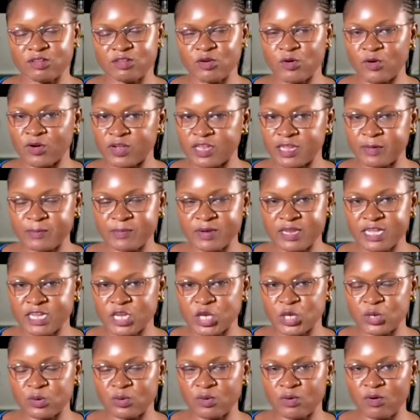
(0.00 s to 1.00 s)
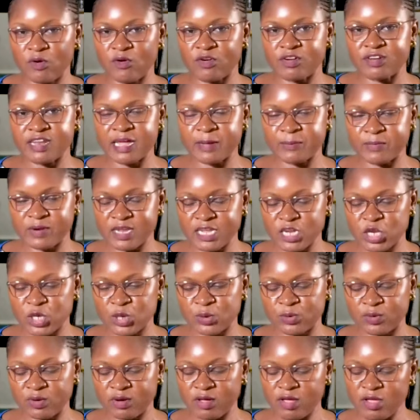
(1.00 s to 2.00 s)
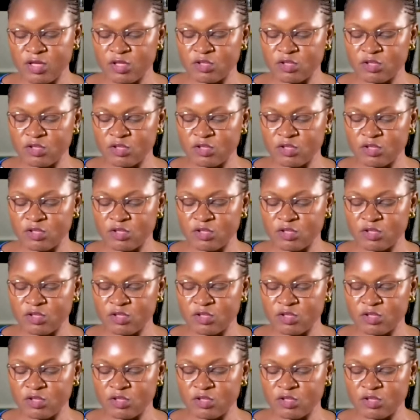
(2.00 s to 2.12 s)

condemnation or damnation.